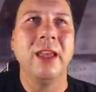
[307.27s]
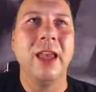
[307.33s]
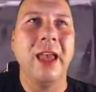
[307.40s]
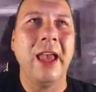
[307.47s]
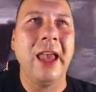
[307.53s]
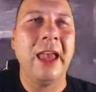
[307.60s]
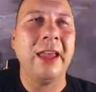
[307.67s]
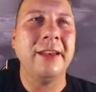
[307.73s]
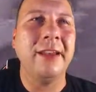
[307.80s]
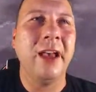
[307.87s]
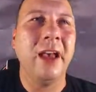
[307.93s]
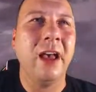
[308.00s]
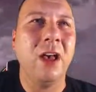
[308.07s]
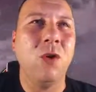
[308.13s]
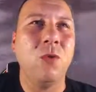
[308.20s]

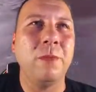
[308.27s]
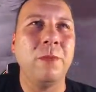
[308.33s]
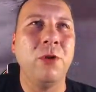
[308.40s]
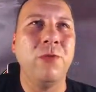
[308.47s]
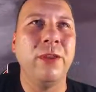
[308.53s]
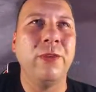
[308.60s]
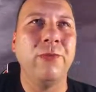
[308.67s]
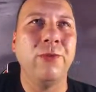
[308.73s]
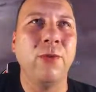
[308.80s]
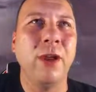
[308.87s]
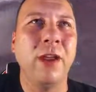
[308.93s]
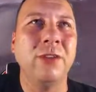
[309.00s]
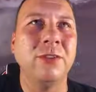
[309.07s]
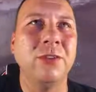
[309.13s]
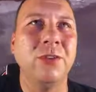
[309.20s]
And we move in for
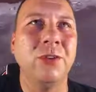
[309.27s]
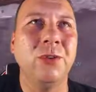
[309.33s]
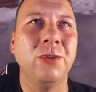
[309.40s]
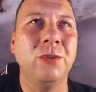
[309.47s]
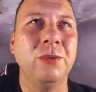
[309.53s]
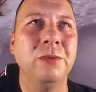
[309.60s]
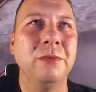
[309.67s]
round 2.